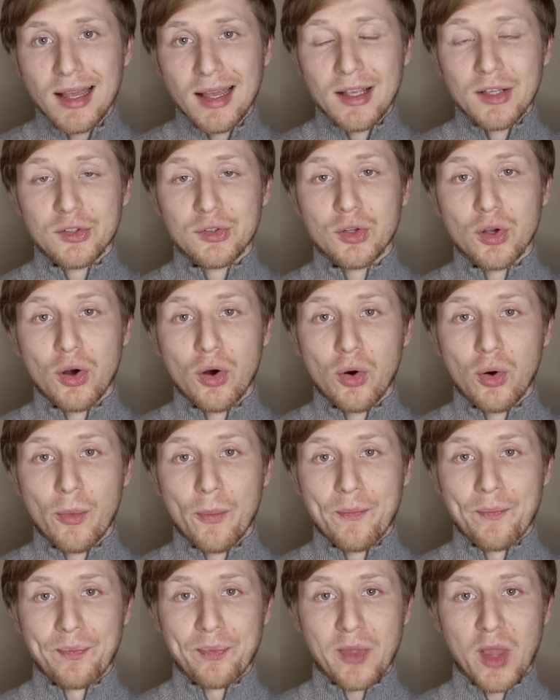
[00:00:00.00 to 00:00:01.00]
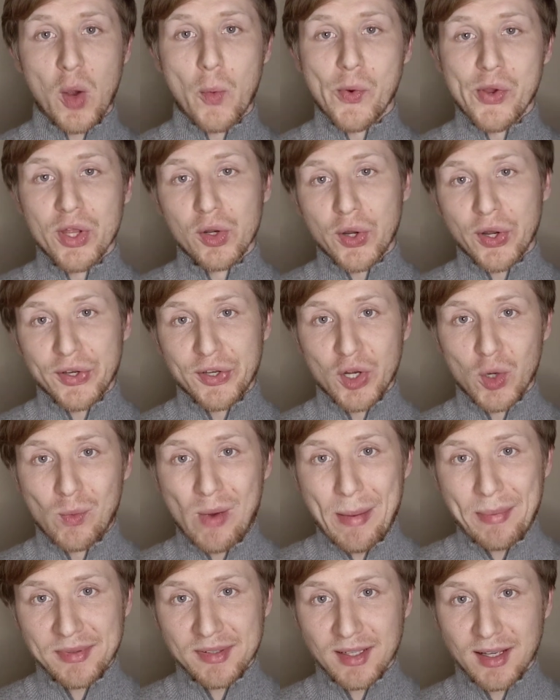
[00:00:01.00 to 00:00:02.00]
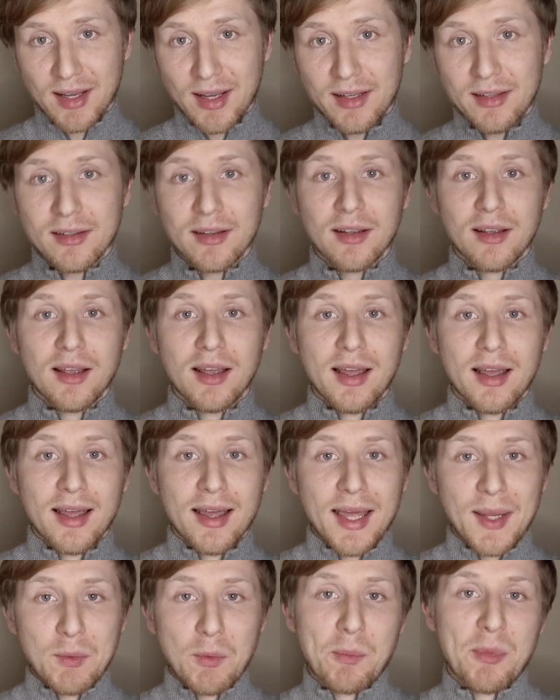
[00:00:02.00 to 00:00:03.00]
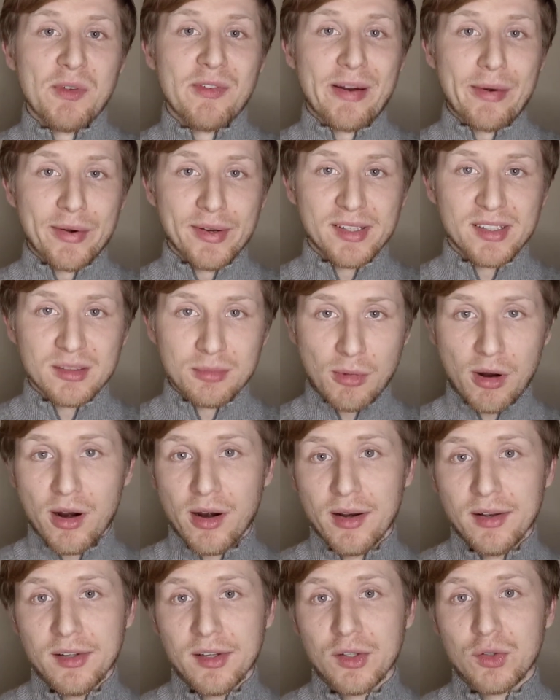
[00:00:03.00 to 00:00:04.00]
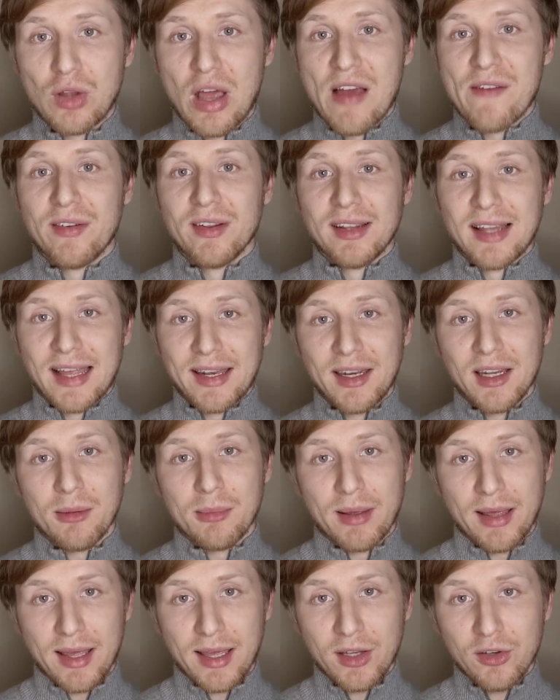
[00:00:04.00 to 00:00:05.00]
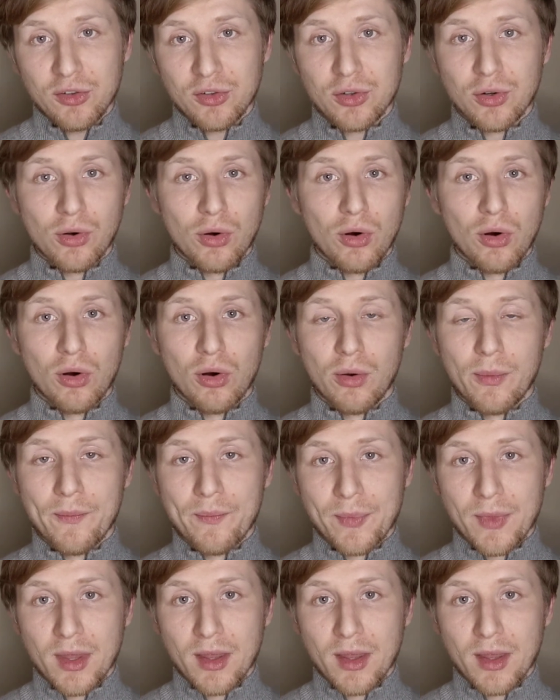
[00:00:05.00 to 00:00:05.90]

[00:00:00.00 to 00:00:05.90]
So when you look at your website, it would be very smart to have a landing page, or